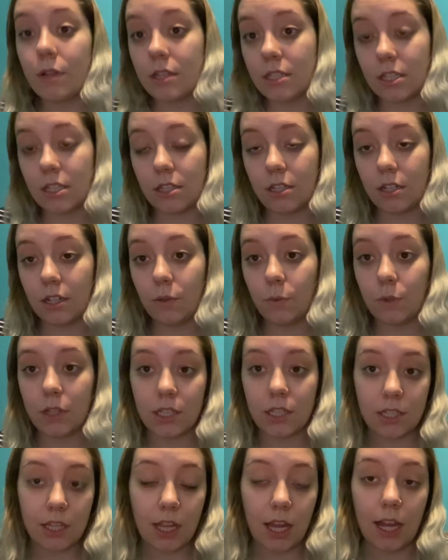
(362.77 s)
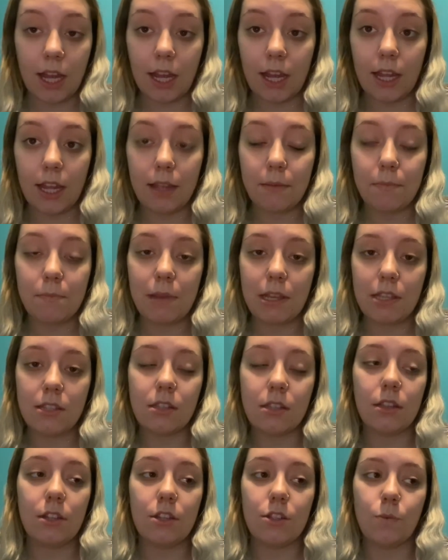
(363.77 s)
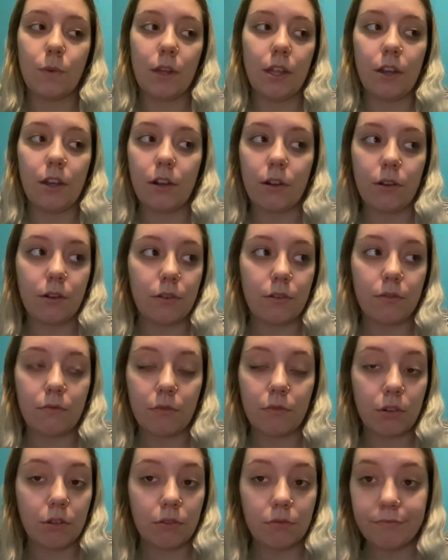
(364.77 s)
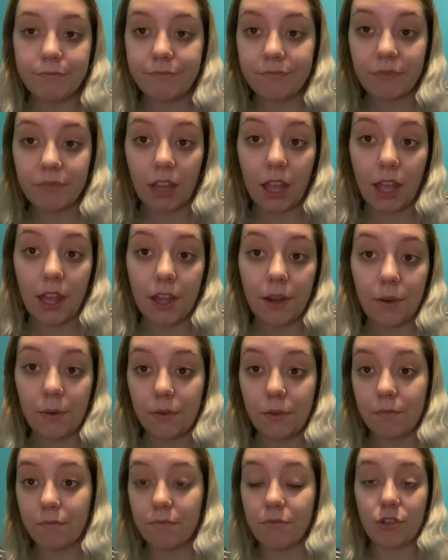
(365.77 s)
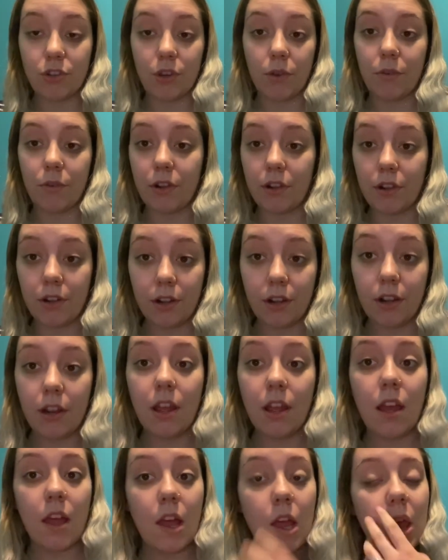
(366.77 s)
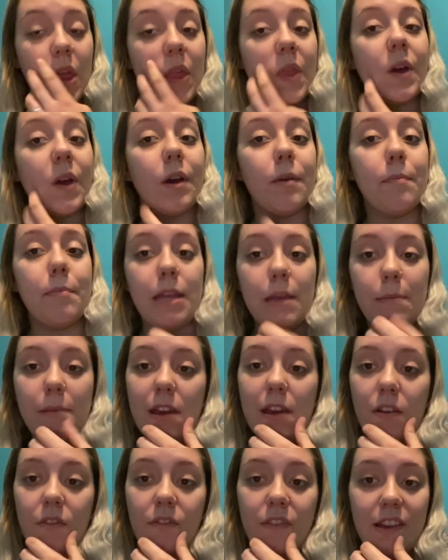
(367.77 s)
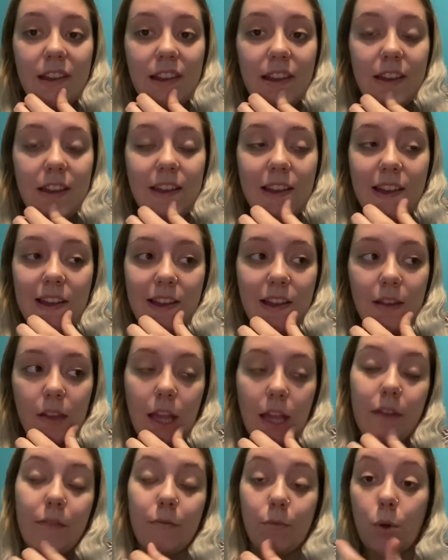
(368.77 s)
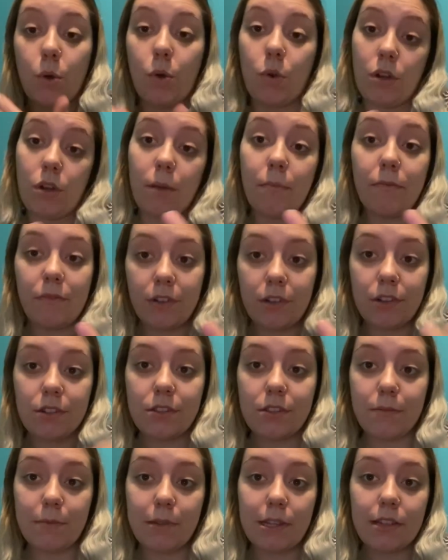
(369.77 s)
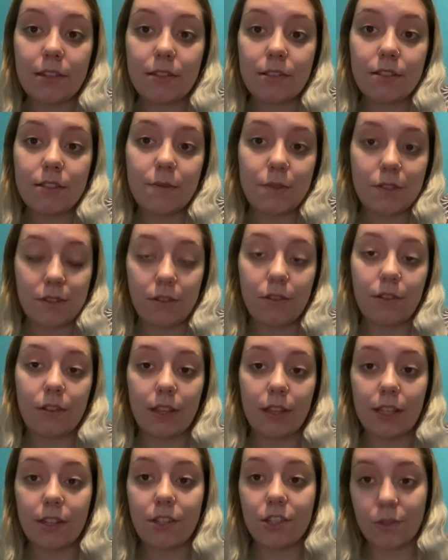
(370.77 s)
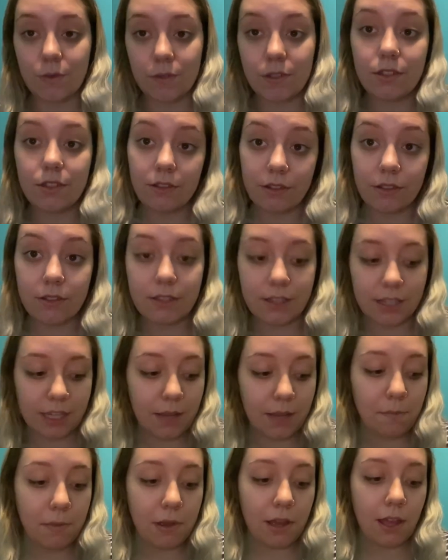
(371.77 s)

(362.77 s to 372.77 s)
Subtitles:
sister was I basically just went in her room and showed her the baby outfit. I like woke her up first because it was early and she was still asleep,